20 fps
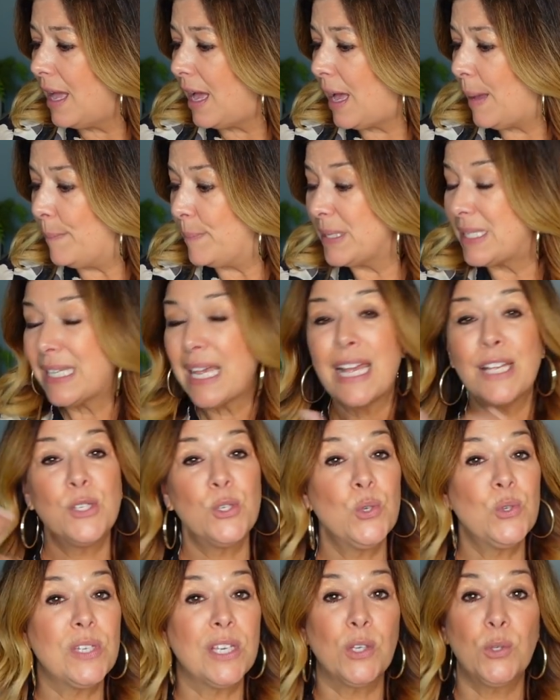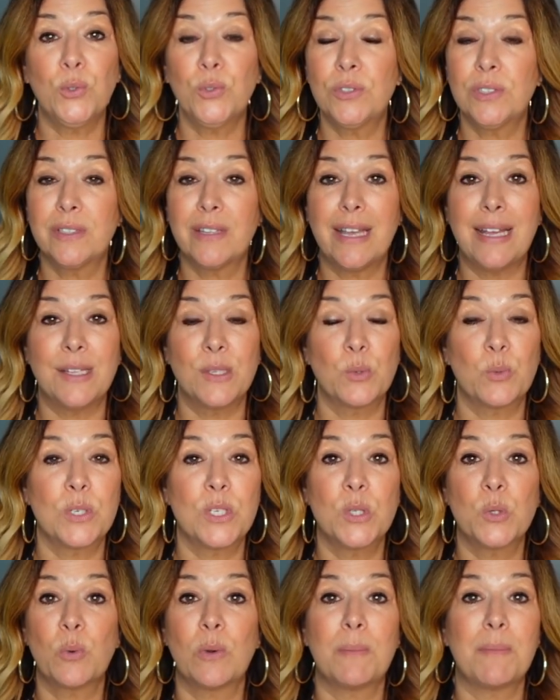Um, besides using Google Lens, which
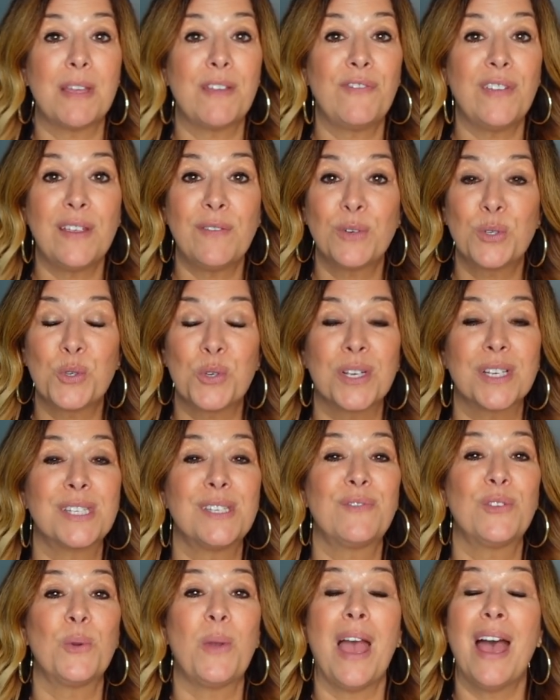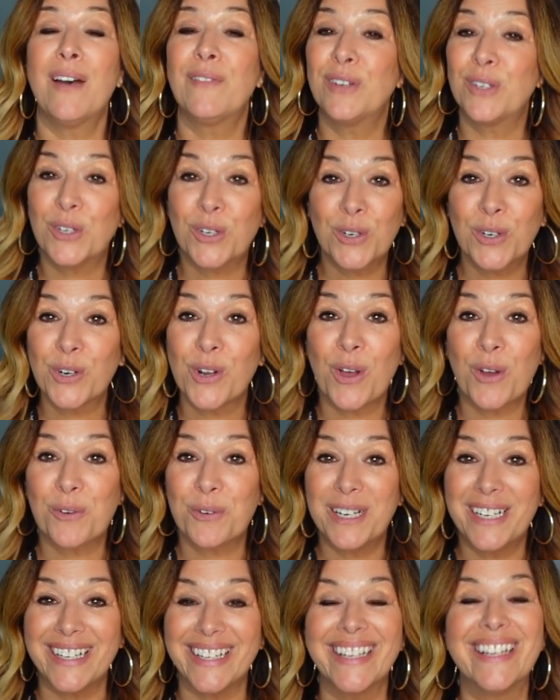is one of my favorite tricks, if you haven't heard
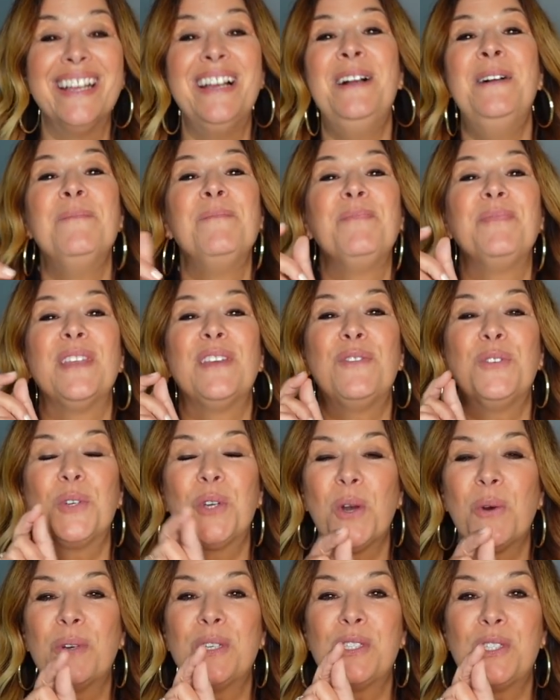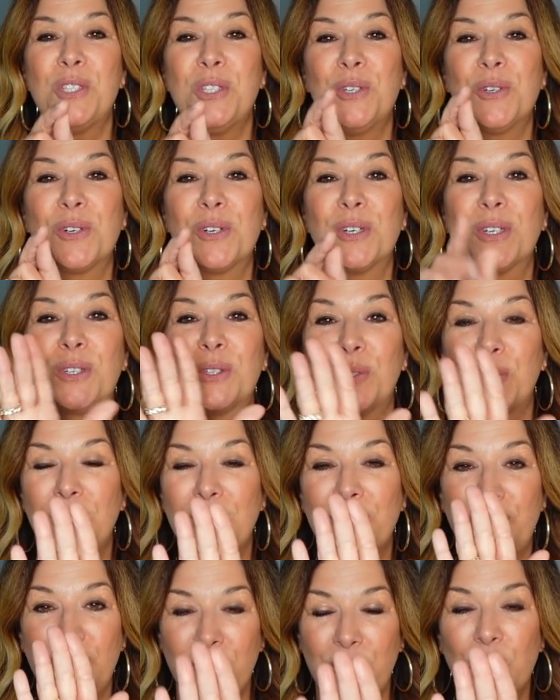already, if you go into your,
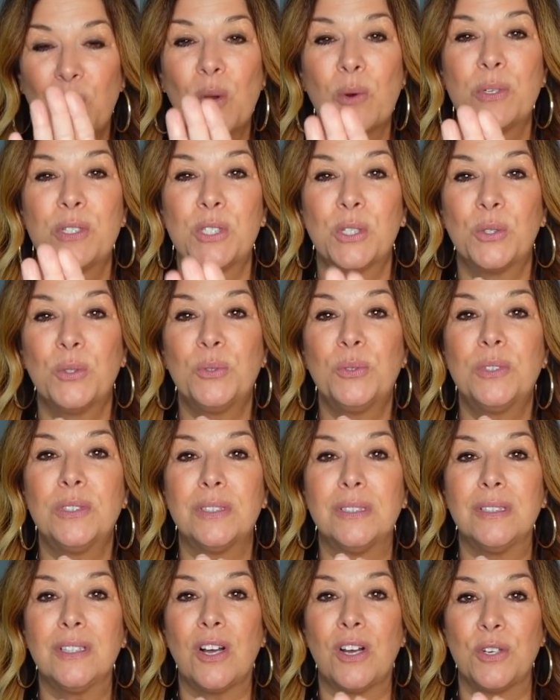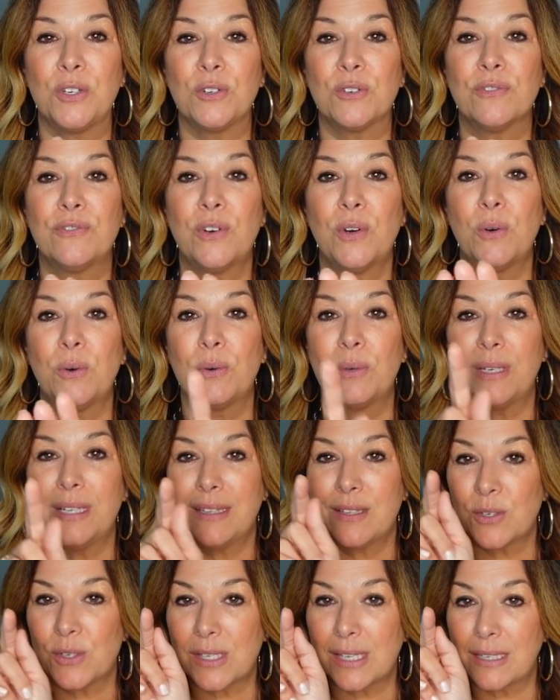if, if you go into Google on your phone and
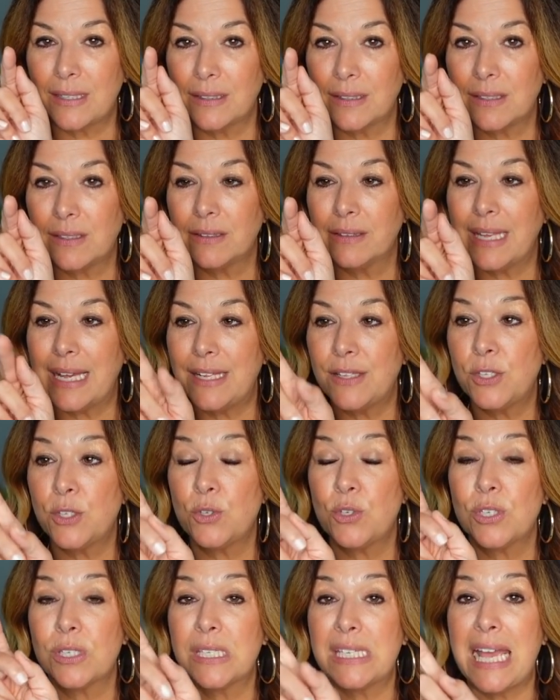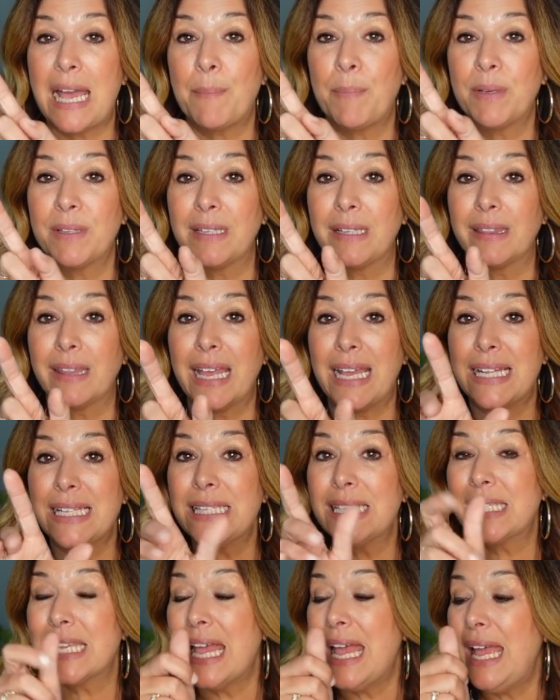there's like a little lens, you just tap on the
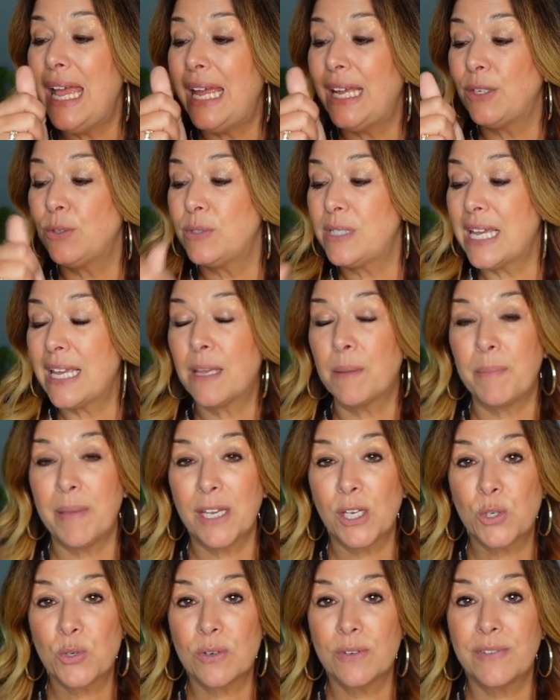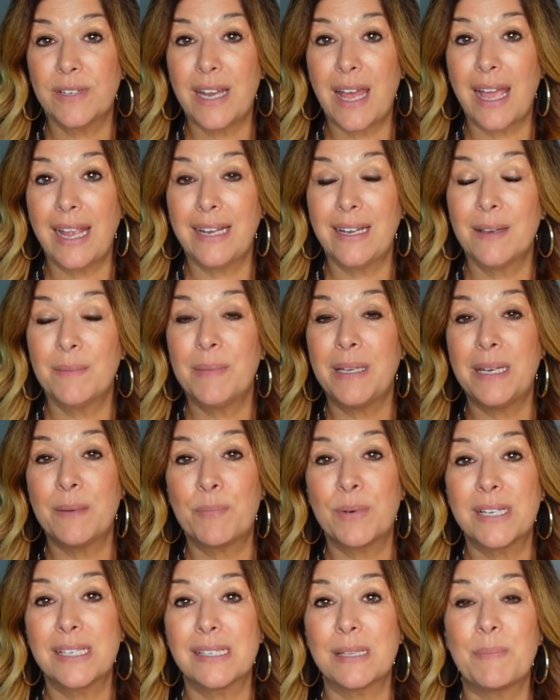lens and you take a picture of an item and it
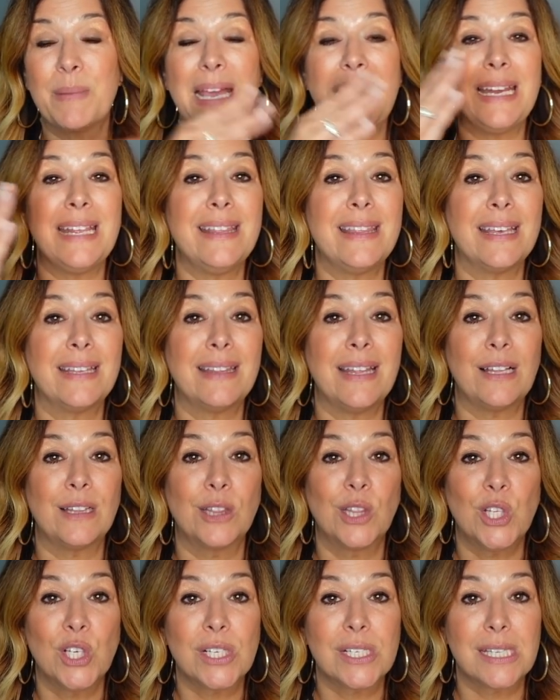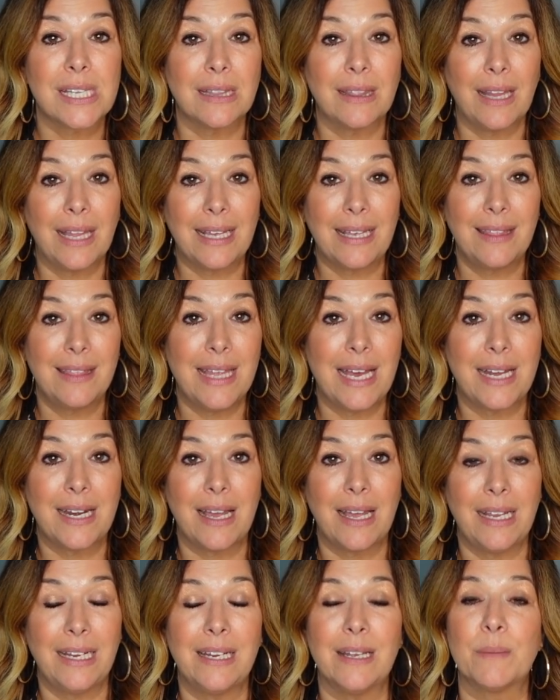brings up anything that looks like that
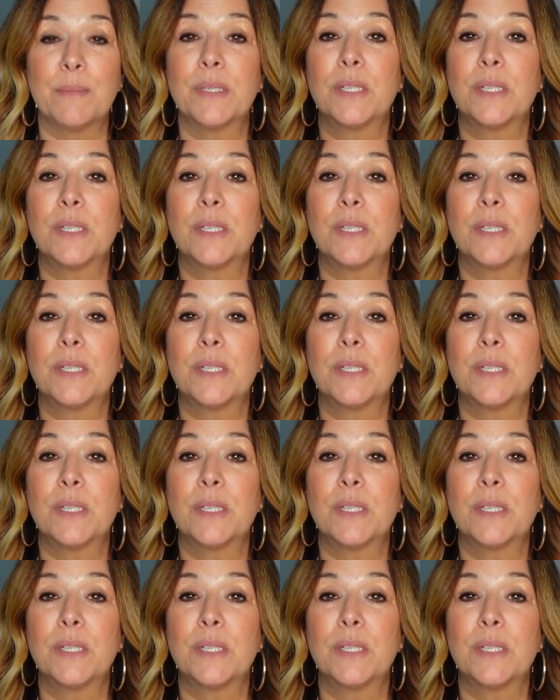item.